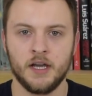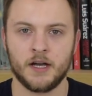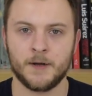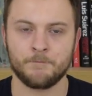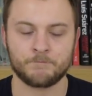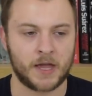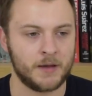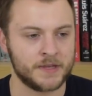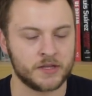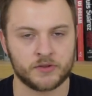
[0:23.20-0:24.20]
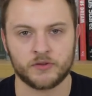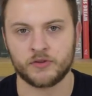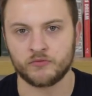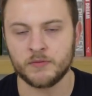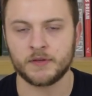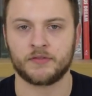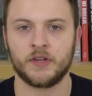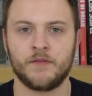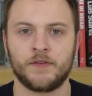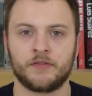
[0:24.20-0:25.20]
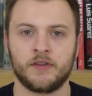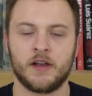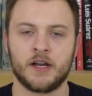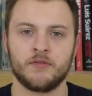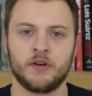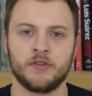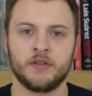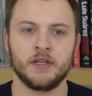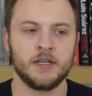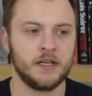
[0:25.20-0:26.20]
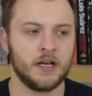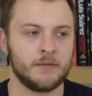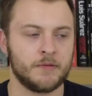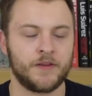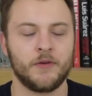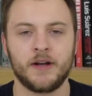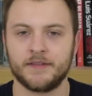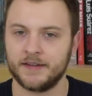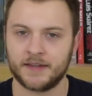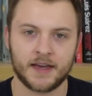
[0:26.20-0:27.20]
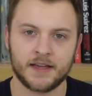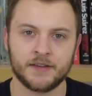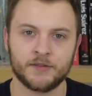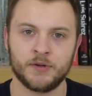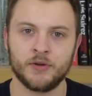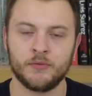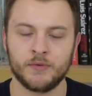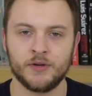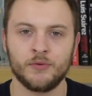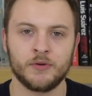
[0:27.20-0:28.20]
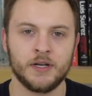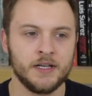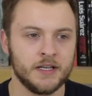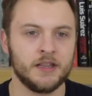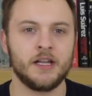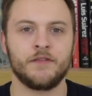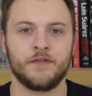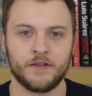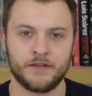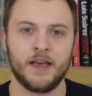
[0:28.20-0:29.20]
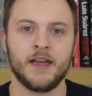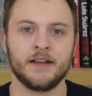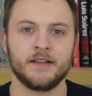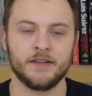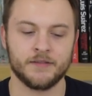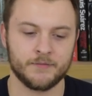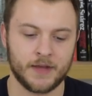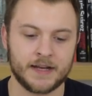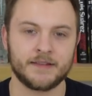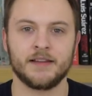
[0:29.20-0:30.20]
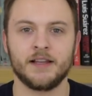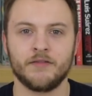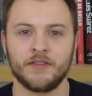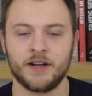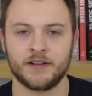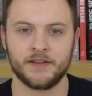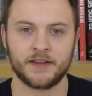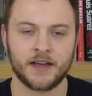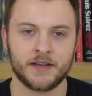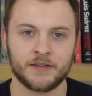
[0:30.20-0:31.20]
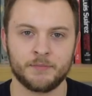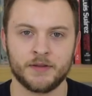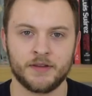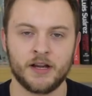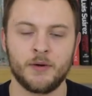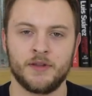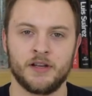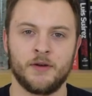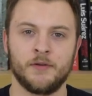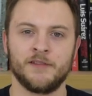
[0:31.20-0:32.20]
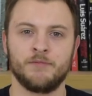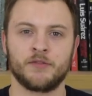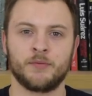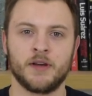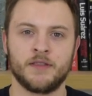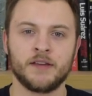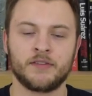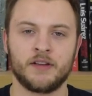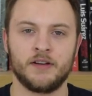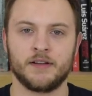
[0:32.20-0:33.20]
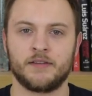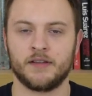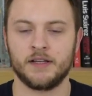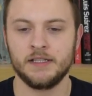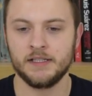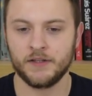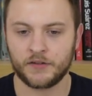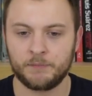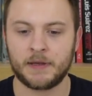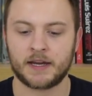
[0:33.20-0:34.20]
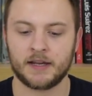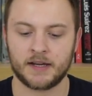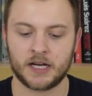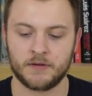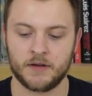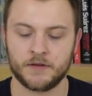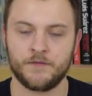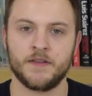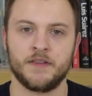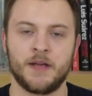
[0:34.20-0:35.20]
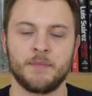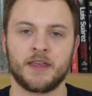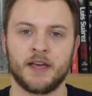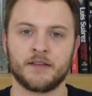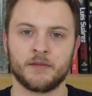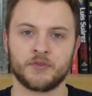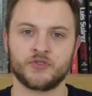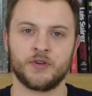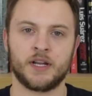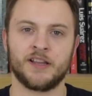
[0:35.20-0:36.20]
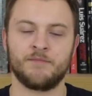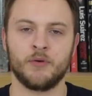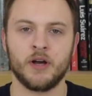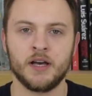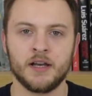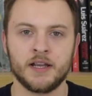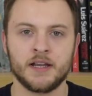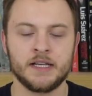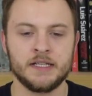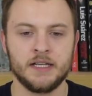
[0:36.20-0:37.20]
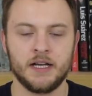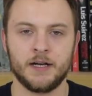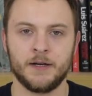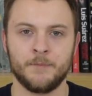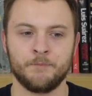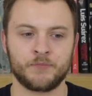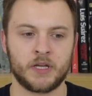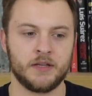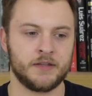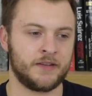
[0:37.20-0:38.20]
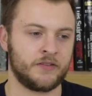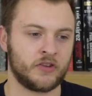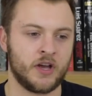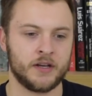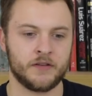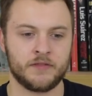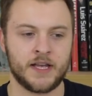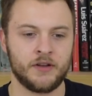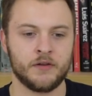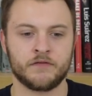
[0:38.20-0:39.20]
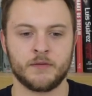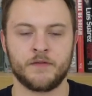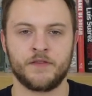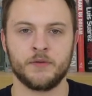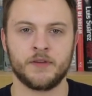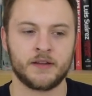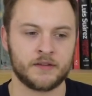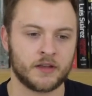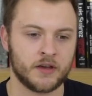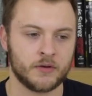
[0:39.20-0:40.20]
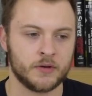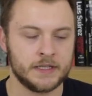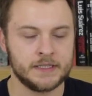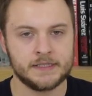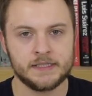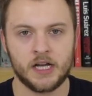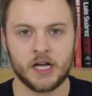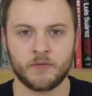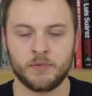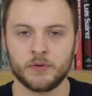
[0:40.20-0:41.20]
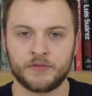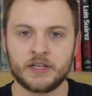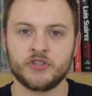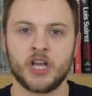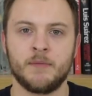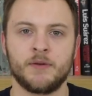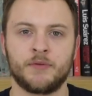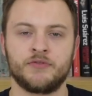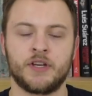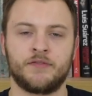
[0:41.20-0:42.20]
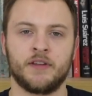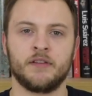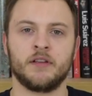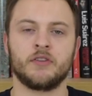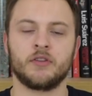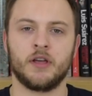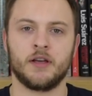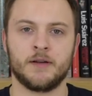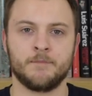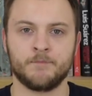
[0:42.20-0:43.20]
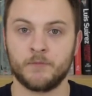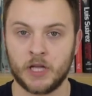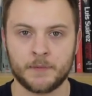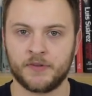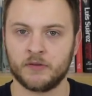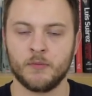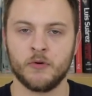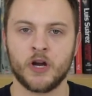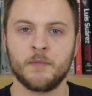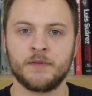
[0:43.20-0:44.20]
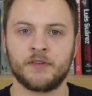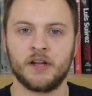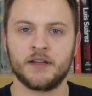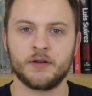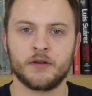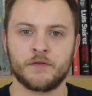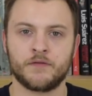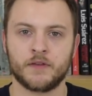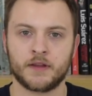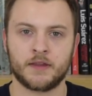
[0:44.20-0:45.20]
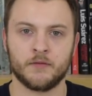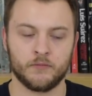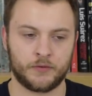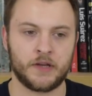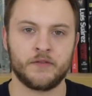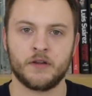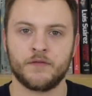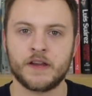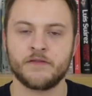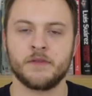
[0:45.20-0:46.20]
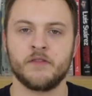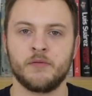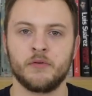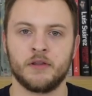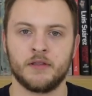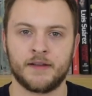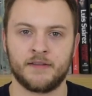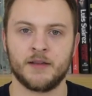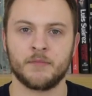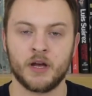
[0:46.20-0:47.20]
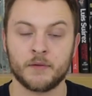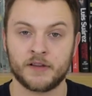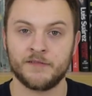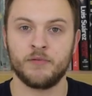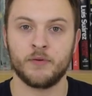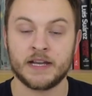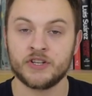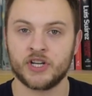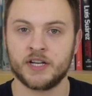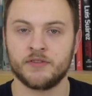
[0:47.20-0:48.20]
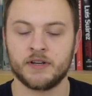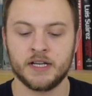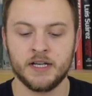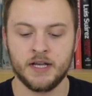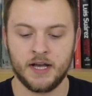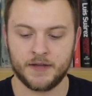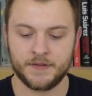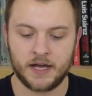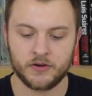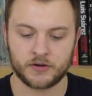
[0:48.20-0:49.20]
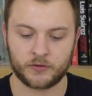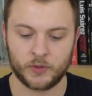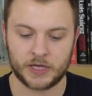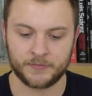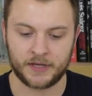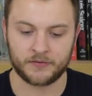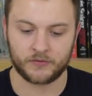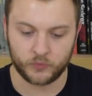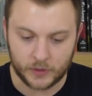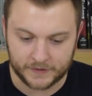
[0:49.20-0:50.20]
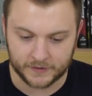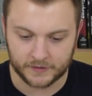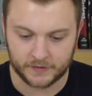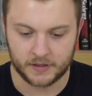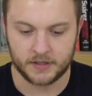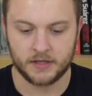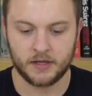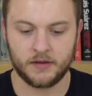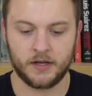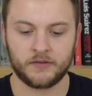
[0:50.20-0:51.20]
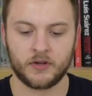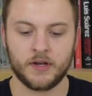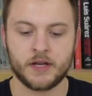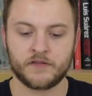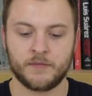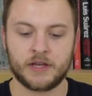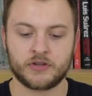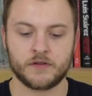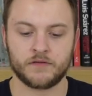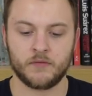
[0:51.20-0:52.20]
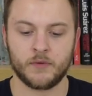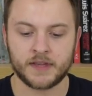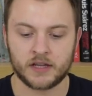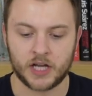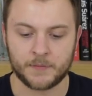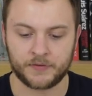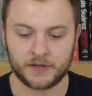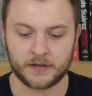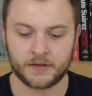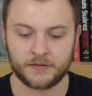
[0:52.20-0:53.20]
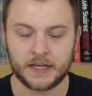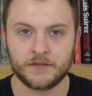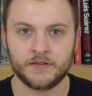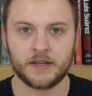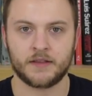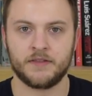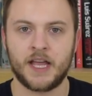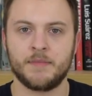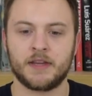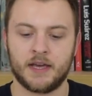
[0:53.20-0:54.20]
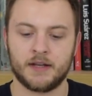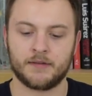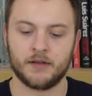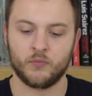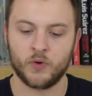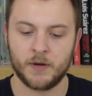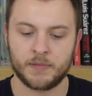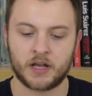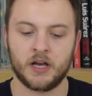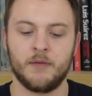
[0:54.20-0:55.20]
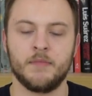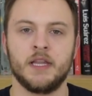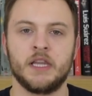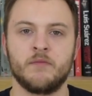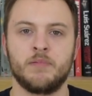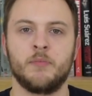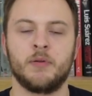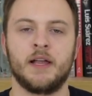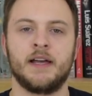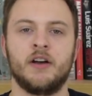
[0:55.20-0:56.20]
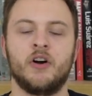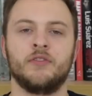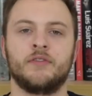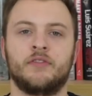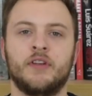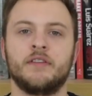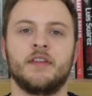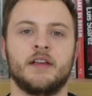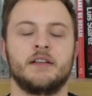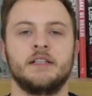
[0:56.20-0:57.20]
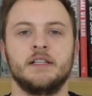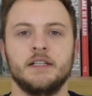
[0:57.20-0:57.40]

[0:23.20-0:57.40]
Um, I mean, the, the, the rumours surfaced earlier on, um, a few I T Ks. We all, we all love to hate and hate to love the I T Ks, but they are what they are on Liverpool Twitter. They started to speculate around the fact that Naby Keita was joining Liverpool early. Um, this kind of led on from a few days ago. Uh, reports in Germany were suggesting that um, Leipzig were more open to the idea of receiving a fee from Liverpool and letting him go to Liverpool in January. And now Chris Williams has tweeted that he's got information from within Leipzig this evening that Naby Keita will become a Liverpool player on Sunday.